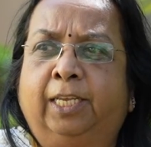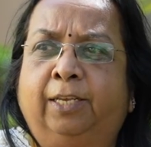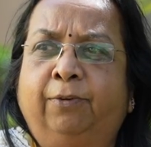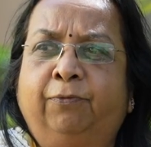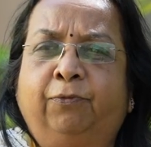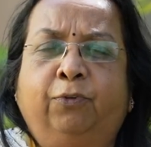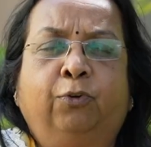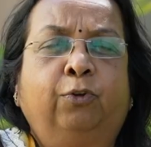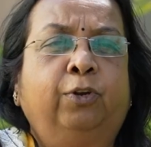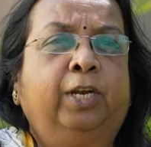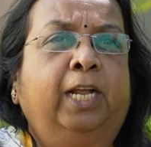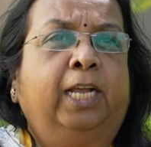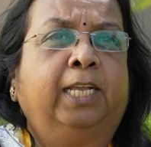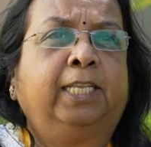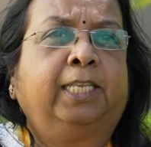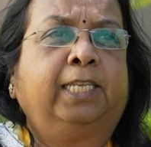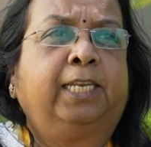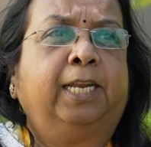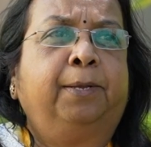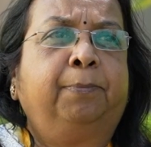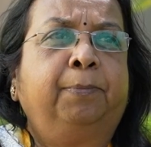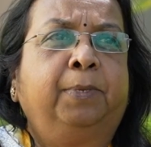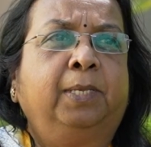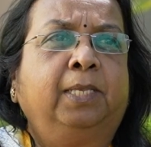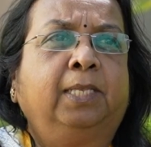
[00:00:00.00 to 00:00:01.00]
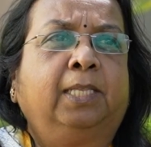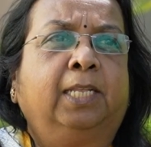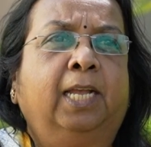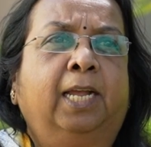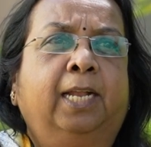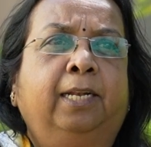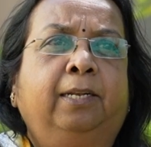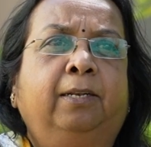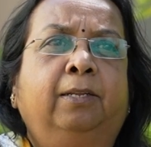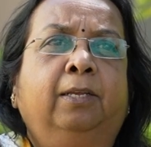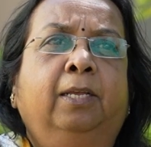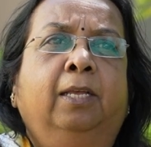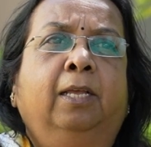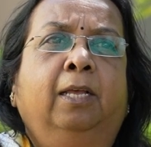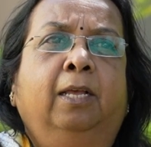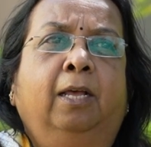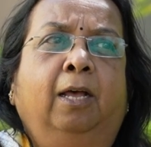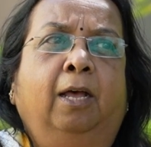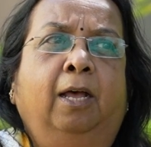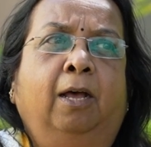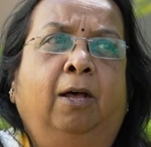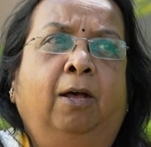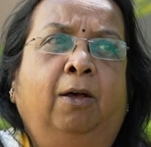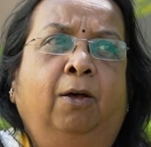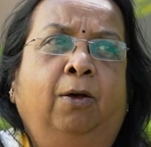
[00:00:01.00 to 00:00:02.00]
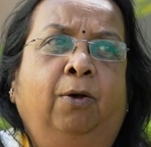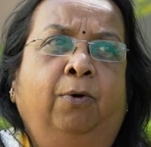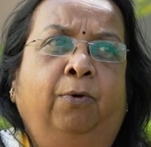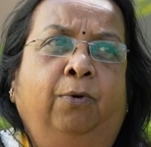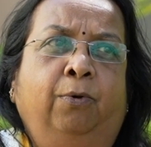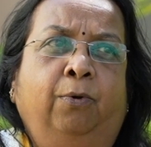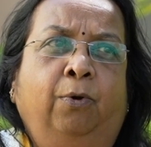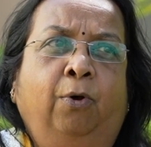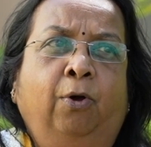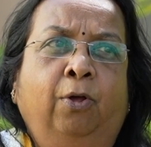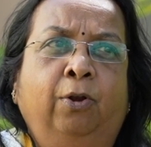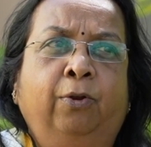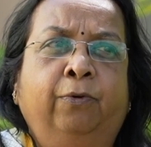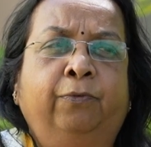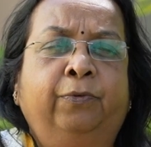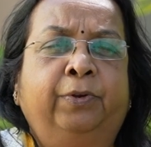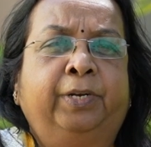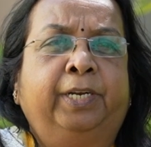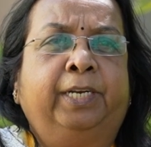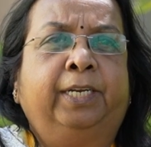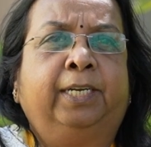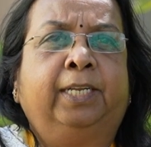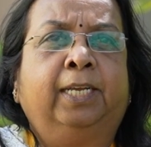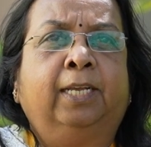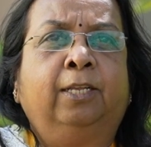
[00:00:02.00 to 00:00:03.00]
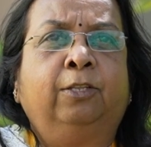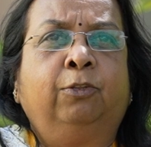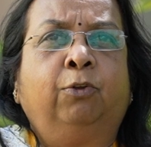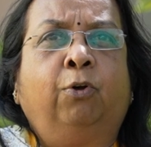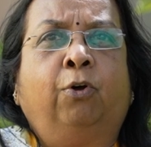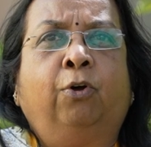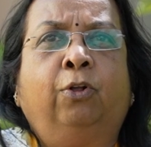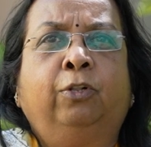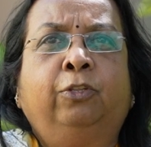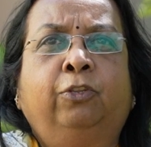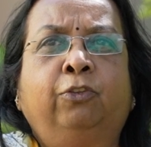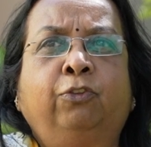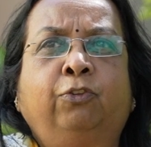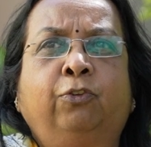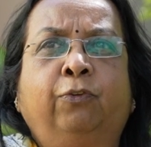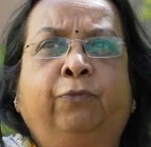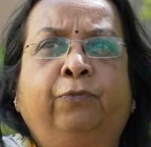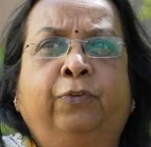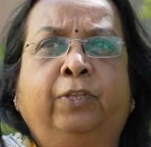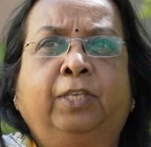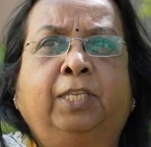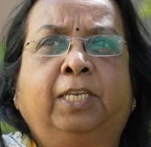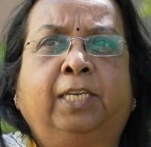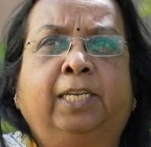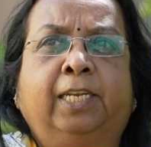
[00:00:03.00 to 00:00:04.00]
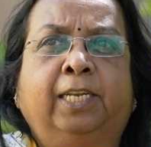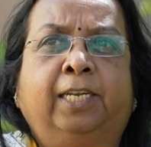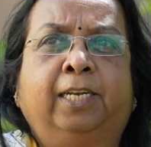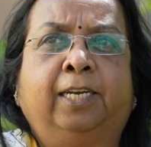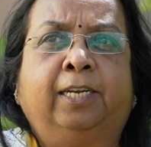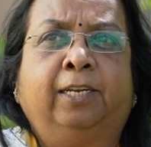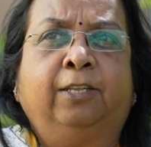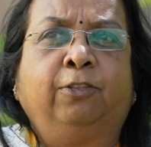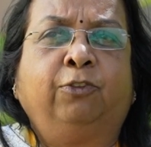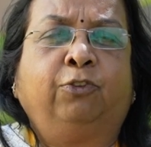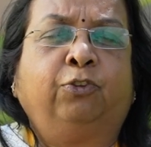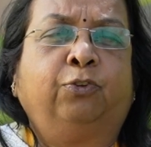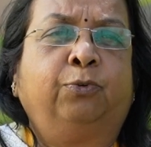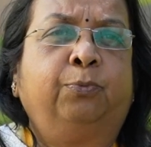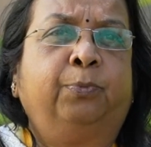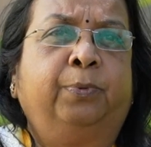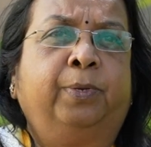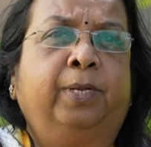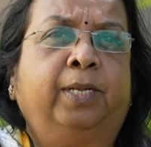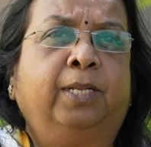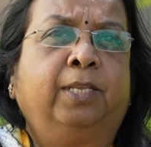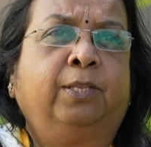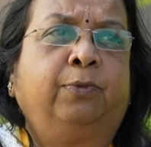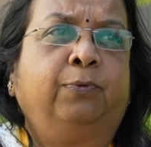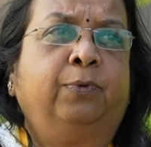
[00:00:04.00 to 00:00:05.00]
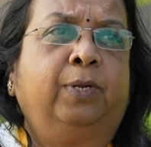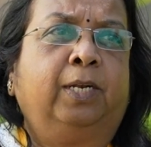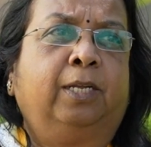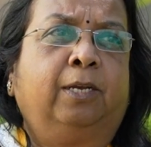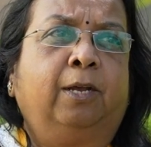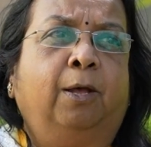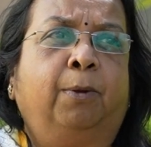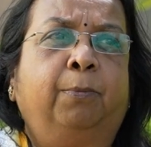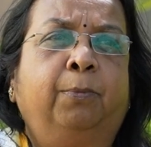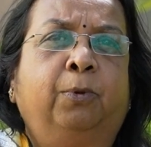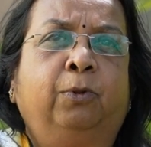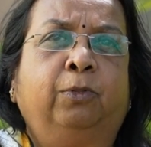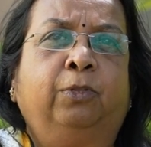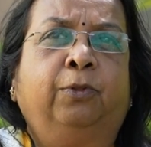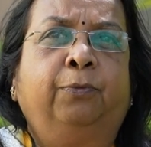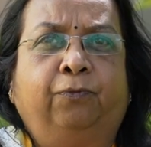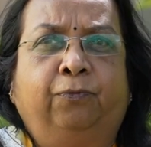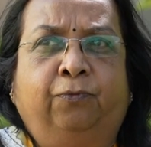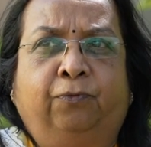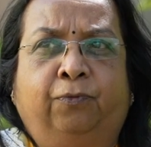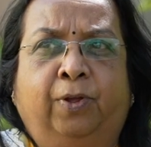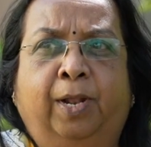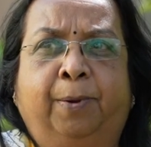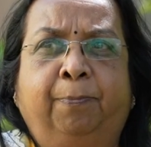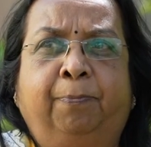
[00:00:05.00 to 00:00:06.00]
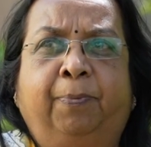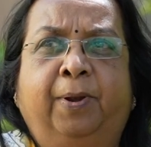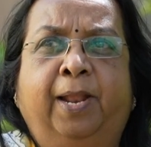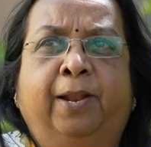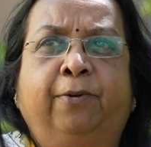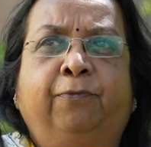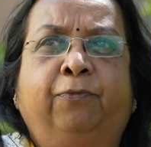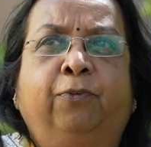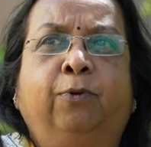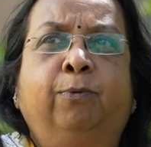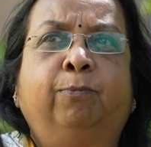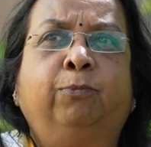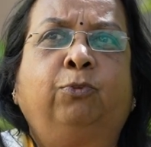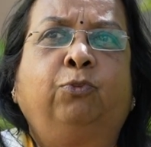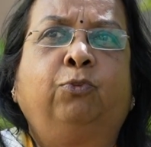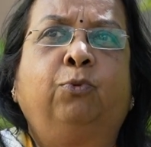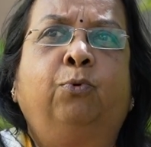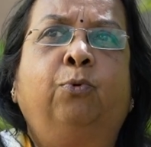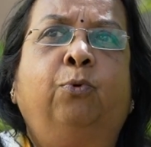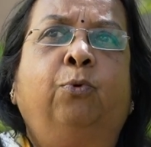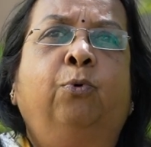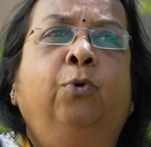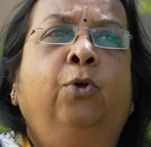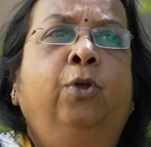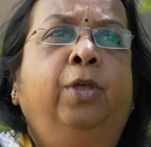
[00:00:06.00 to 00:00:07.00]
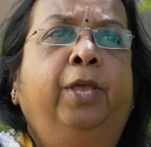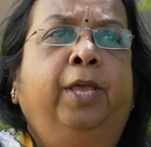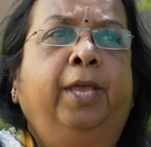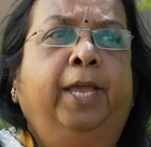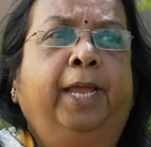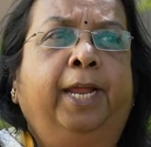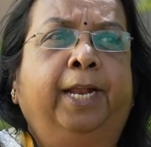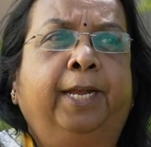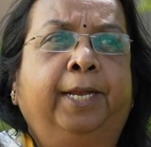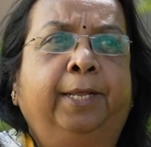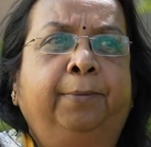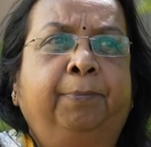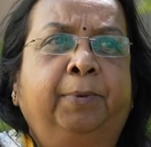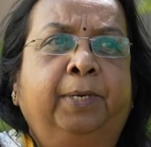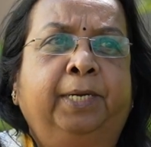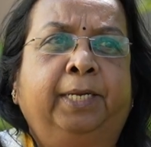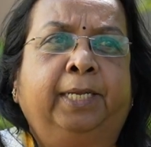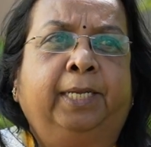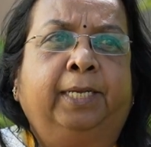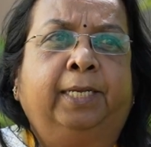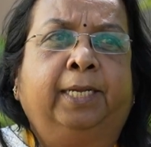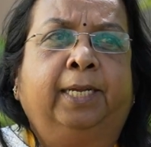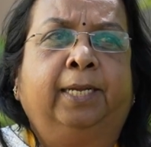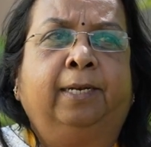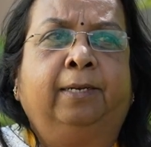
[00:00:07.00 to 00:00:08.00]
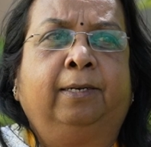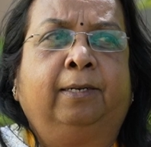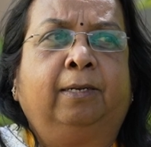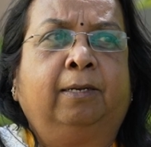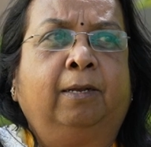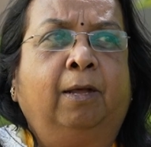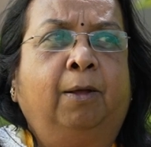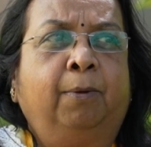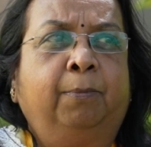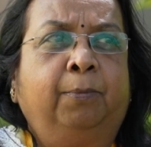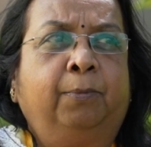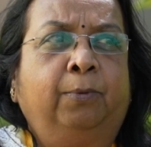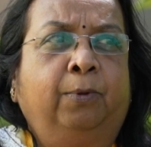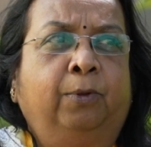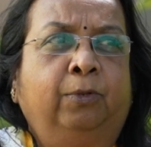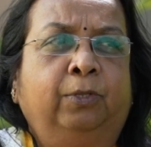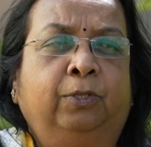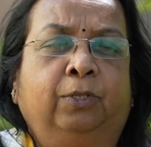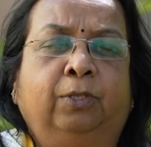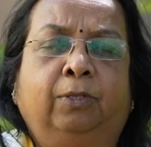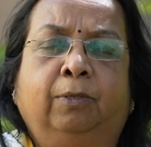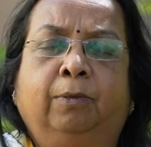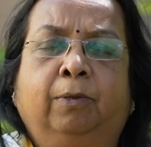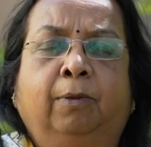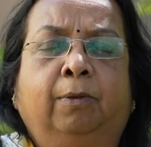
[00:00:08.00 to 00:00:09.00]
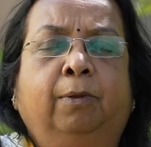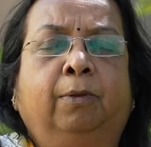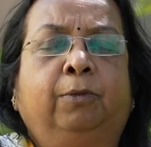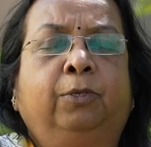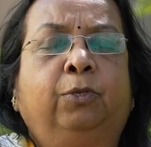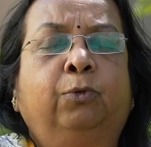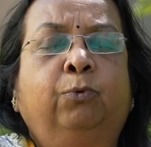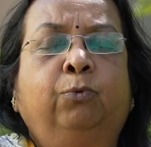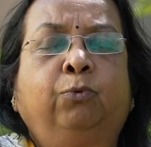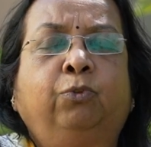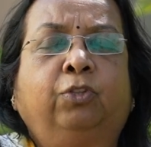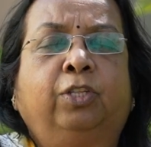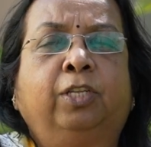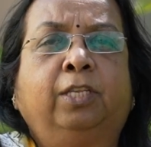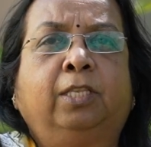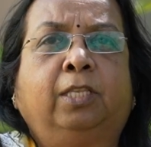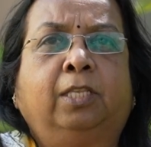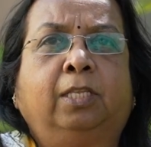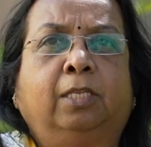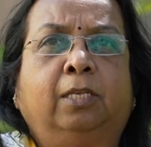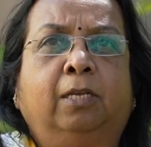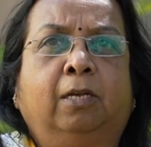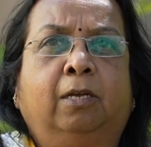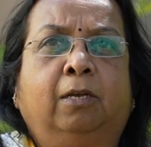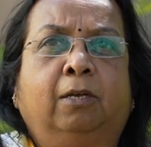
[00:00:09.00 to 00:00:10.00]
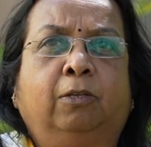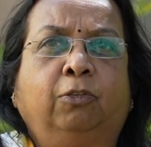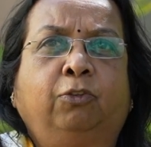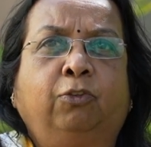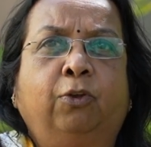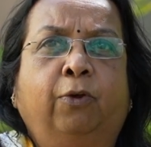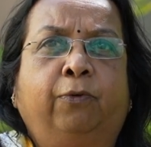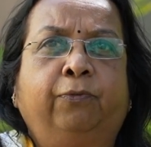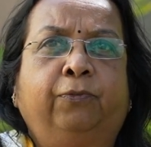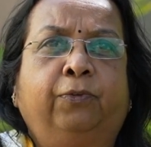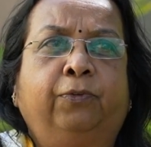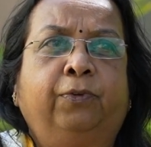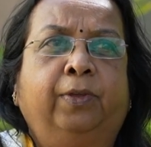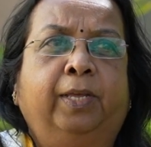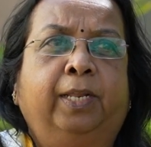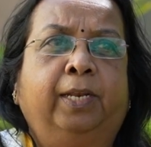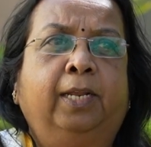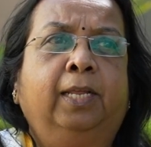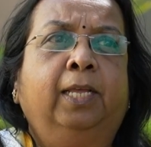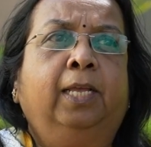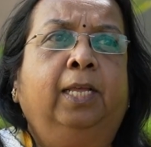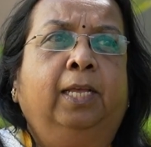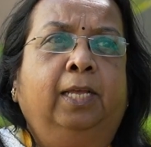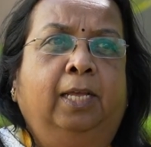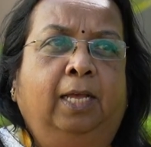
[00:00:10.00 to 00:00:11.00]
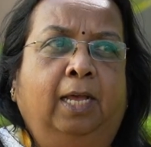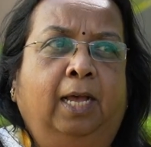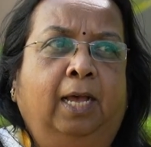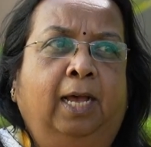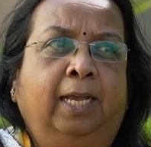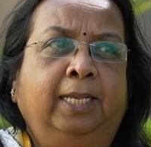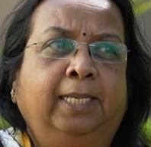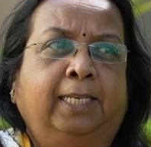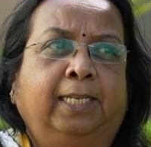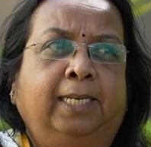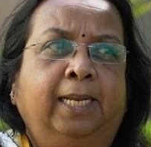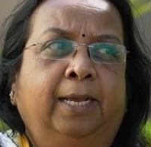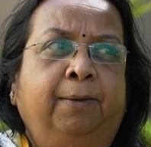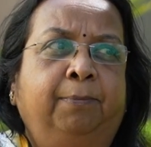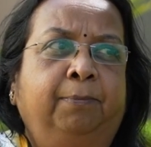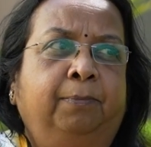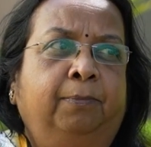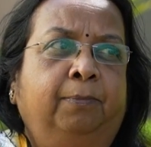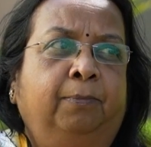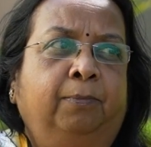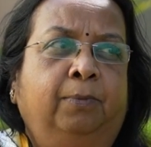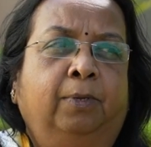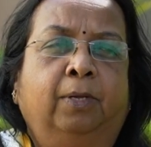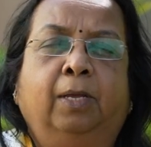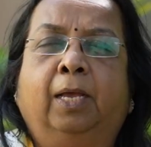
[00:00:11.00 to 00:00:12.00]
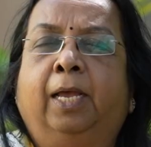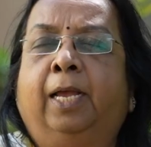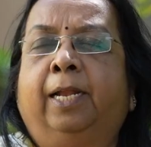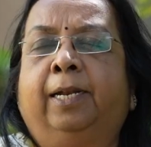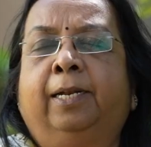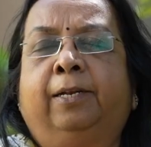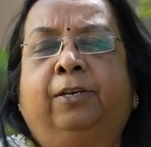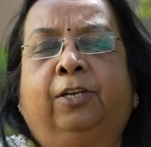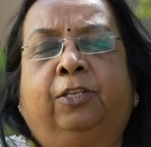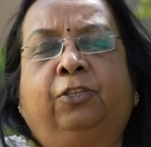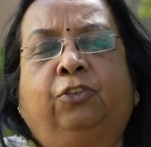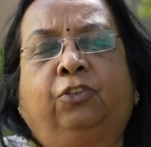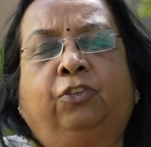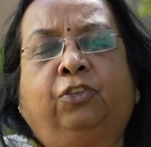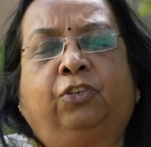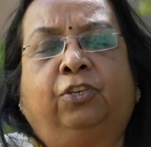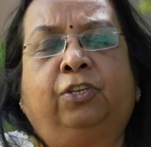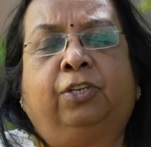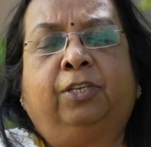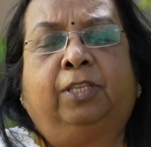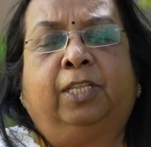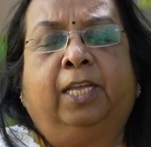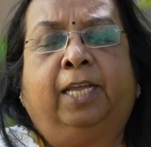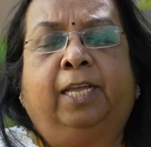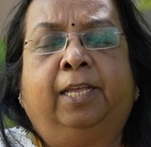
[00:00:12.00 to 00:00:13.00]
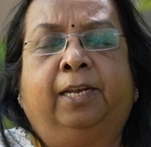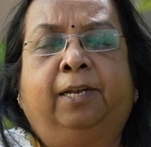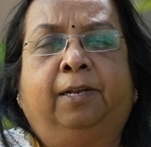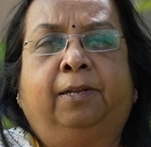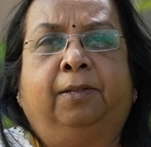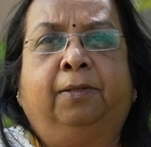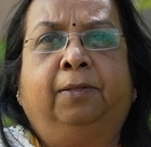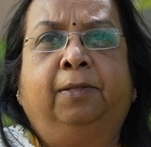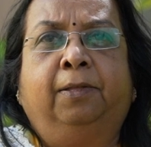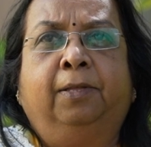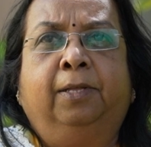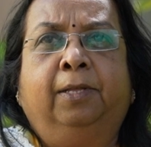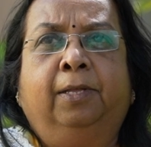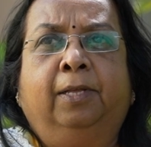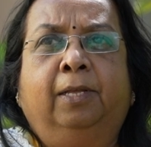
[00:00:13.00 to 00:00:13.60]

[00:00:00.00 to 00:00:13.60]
thing for iSTEM is that all over India, all the sophisticated instruments will come on the one platform, so anybody can come on use this software iSTEM and register their